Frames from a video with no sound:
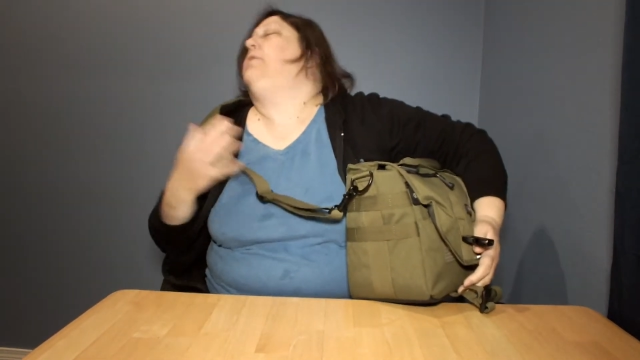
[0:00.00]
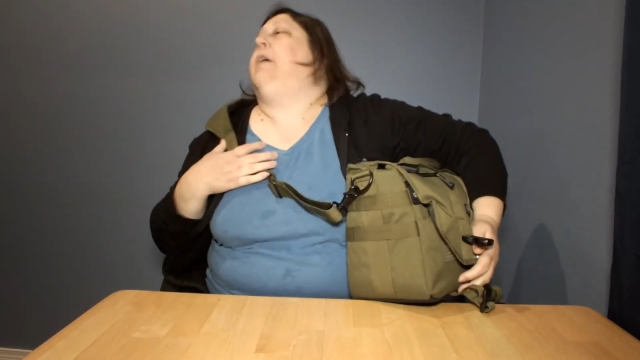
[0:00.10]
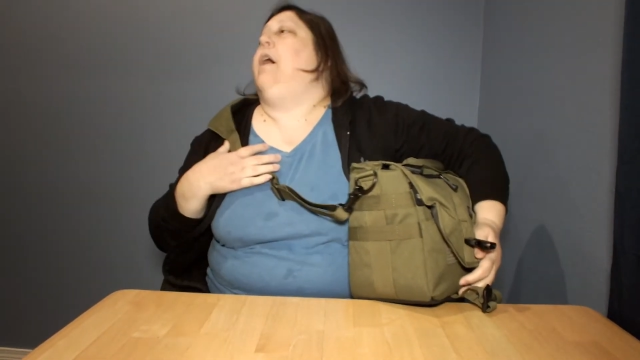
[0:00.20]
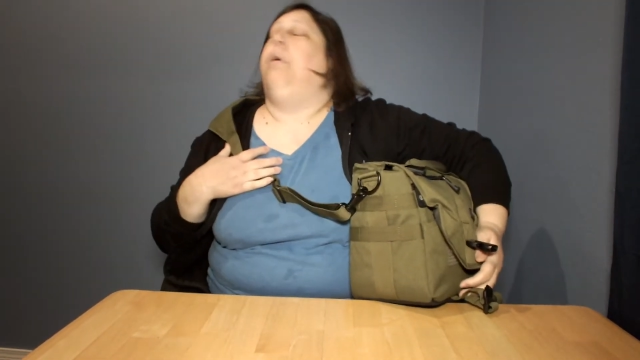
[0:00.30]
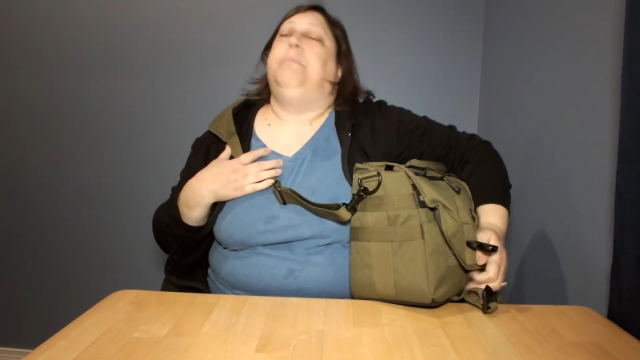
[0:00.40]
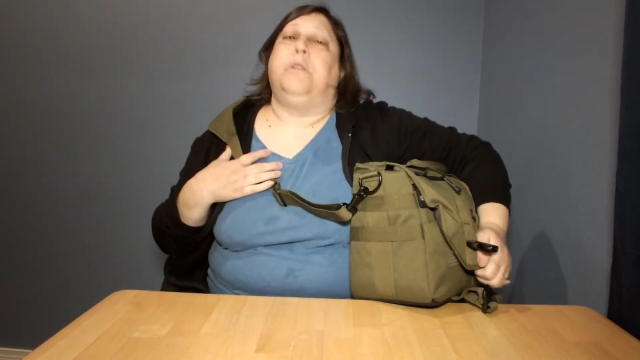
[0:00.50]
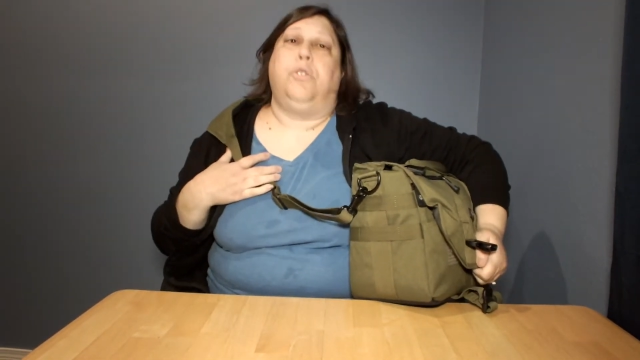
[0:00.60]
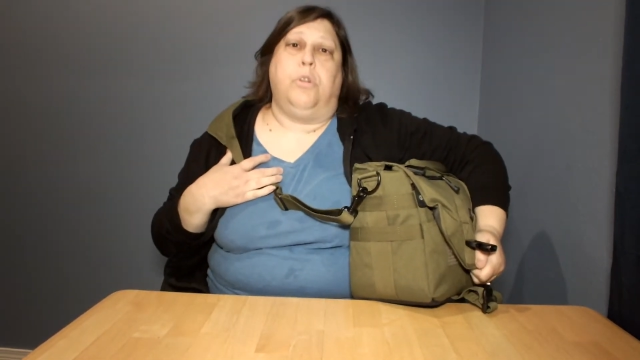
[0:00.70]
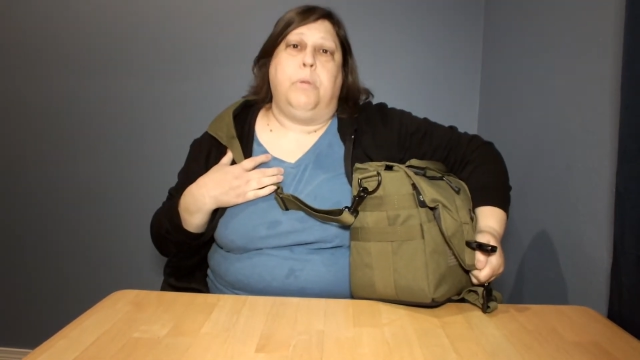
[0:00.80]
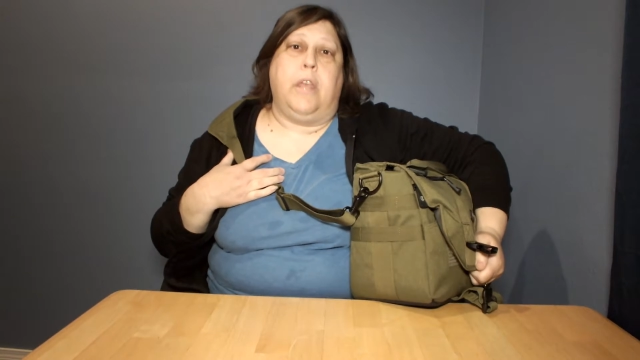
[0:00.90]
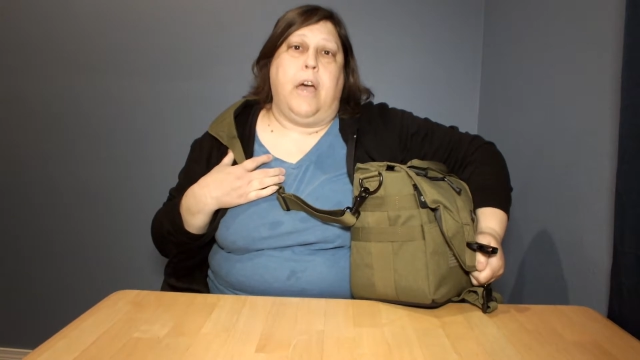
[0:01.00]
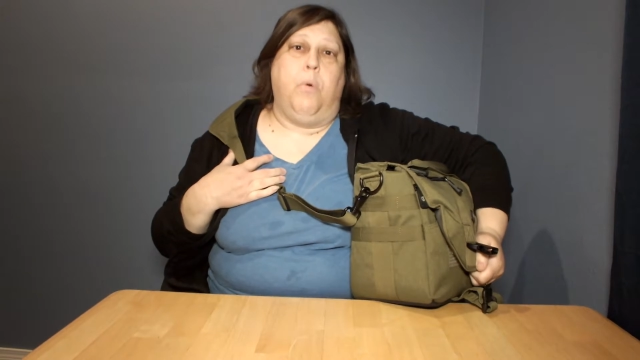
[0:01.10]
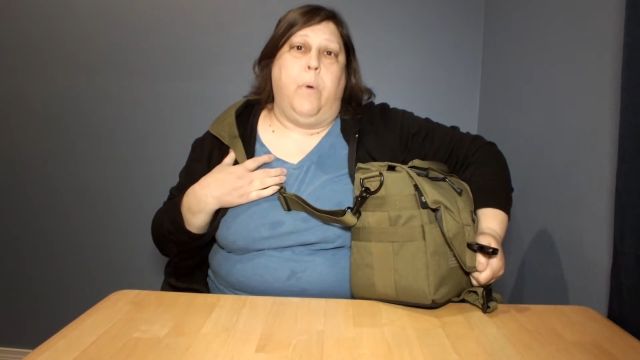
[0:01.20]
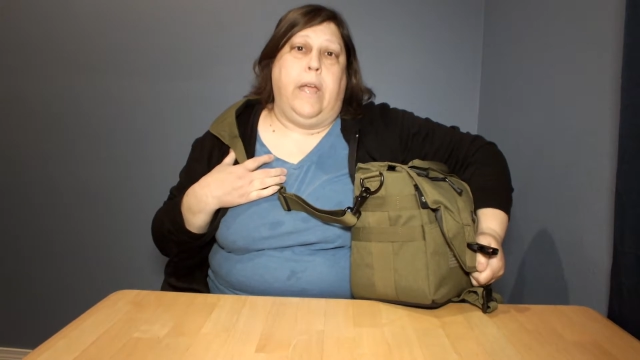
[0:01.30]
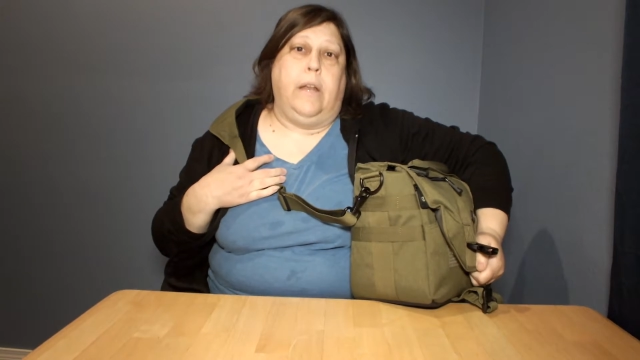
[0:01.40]
to help distribute
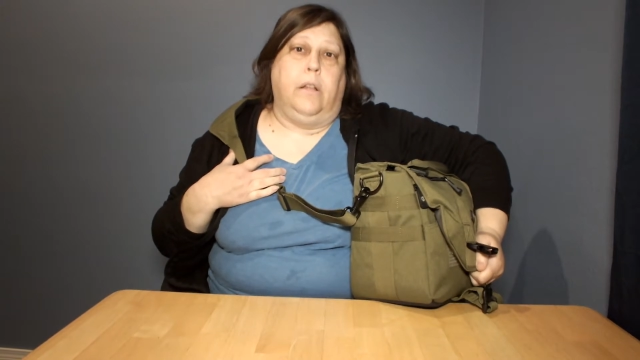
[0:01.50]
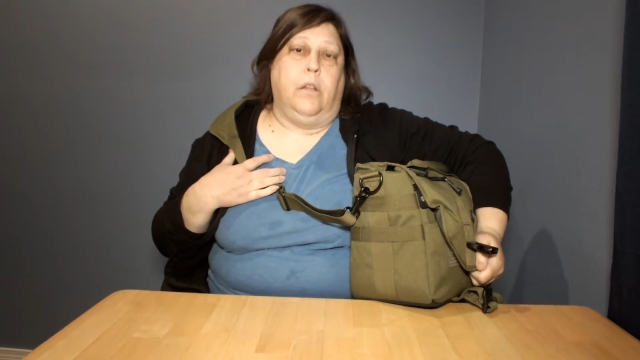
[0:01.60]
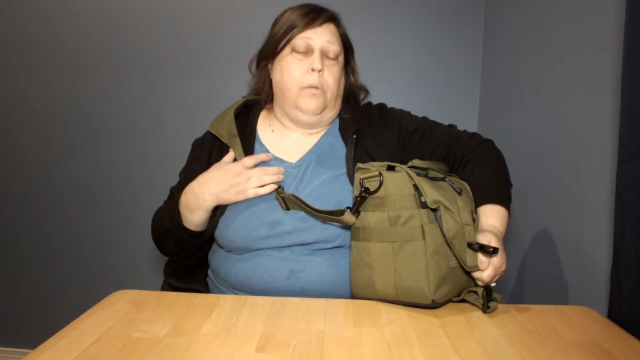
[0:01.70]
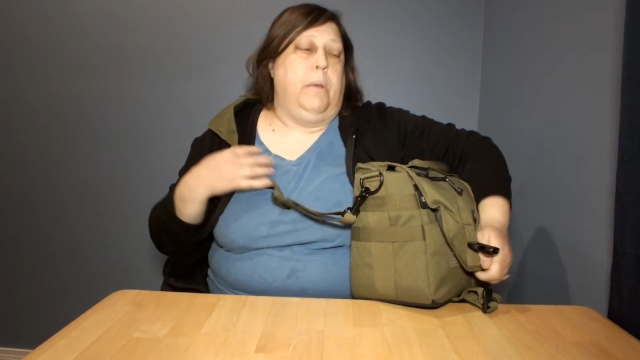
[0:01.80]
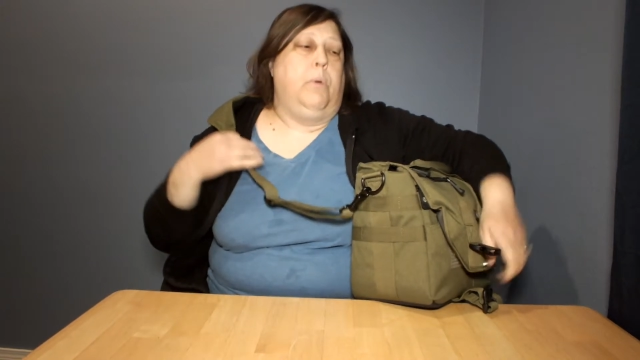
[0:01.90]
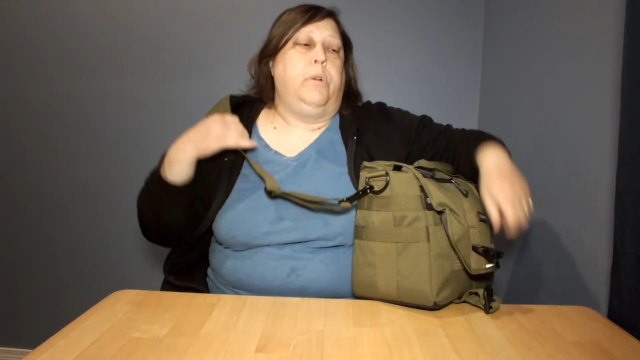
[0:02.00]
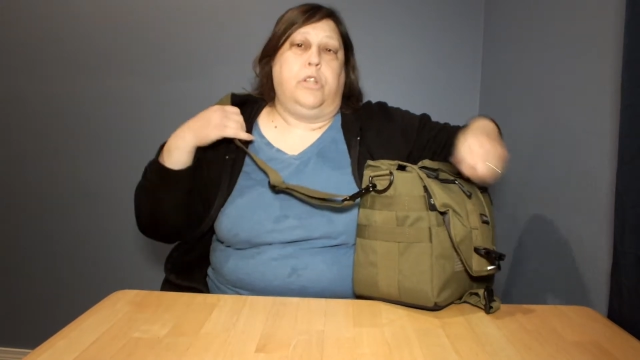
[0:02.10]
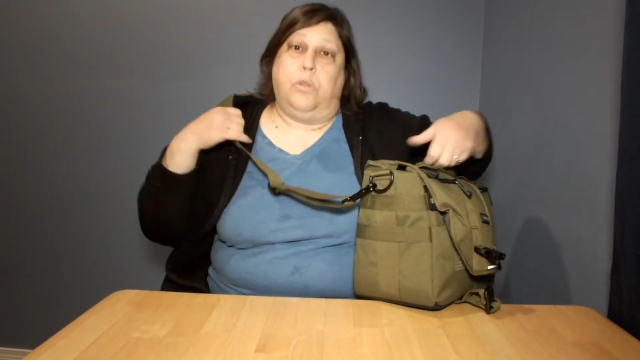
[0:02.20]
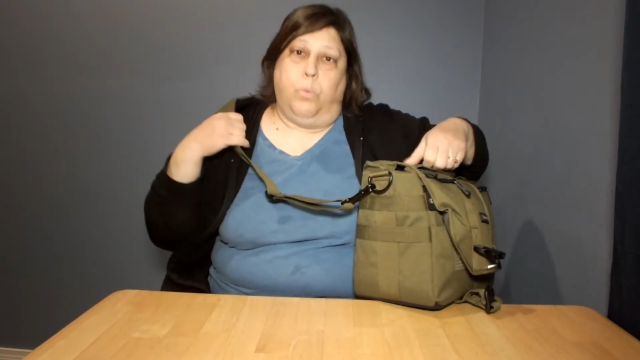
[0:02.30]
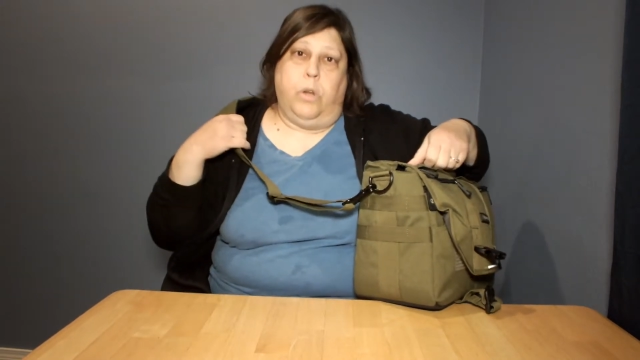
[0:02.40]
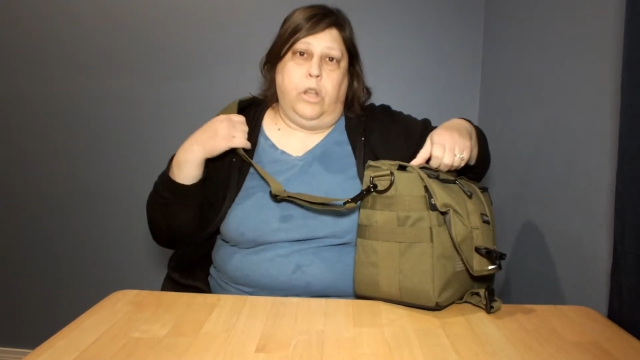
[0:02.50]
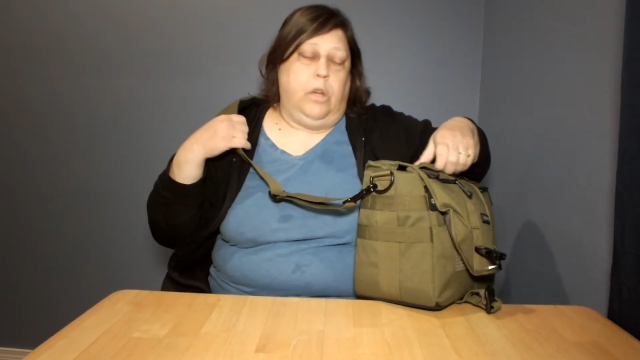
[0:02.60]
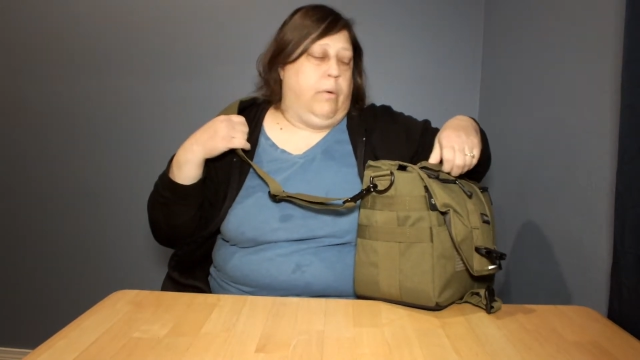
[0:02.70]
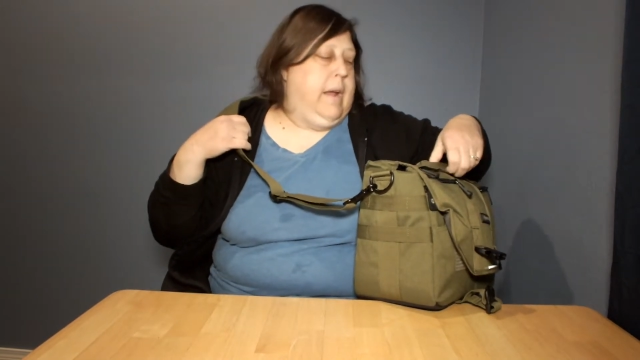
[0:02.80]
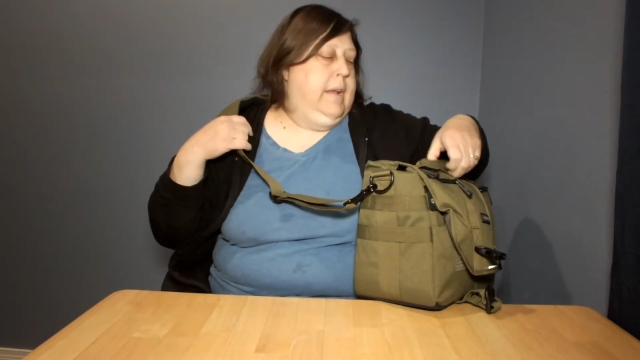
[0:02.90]
that weight a little bit, which is really
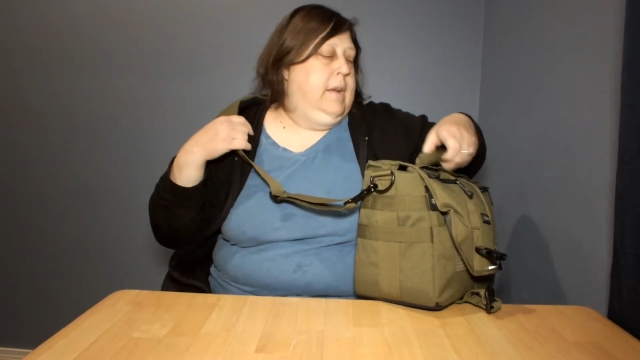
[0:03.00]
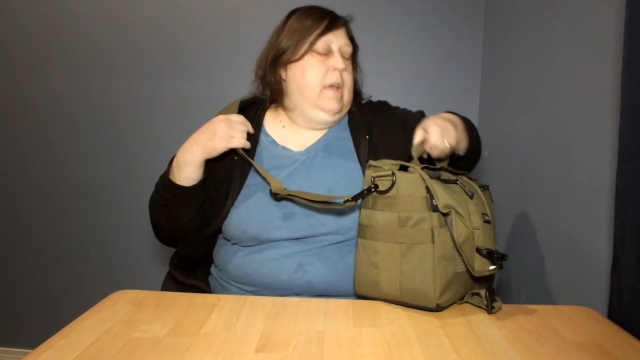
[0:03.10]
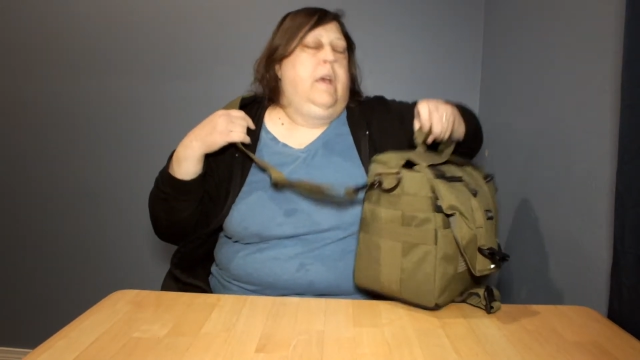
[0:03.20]
great.